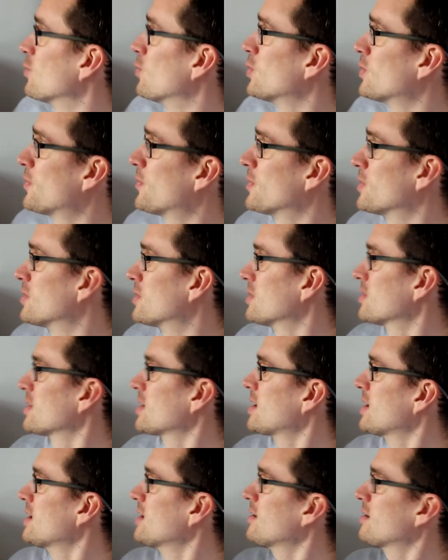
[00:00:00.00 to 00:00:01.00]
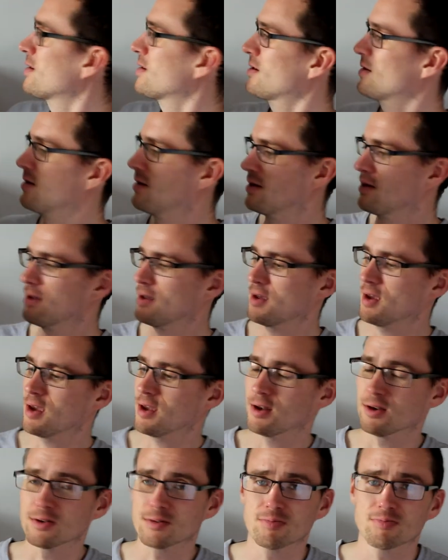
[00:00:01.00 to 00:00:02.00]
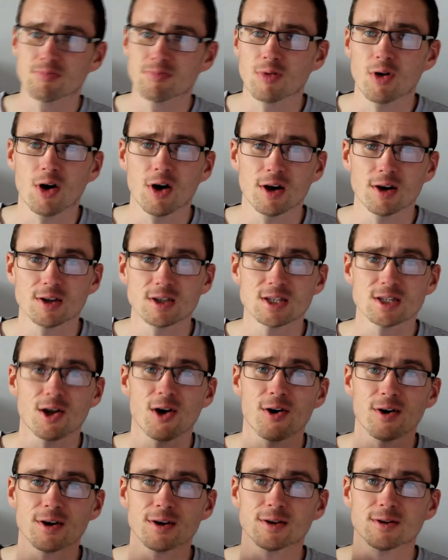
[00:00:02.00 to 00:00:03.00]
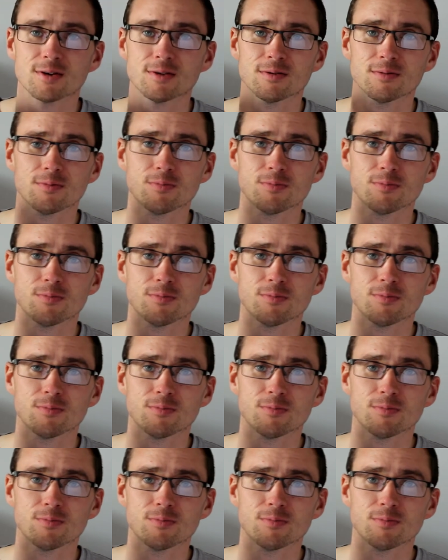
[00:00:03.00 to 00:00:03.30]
a Woodforde kit. And I started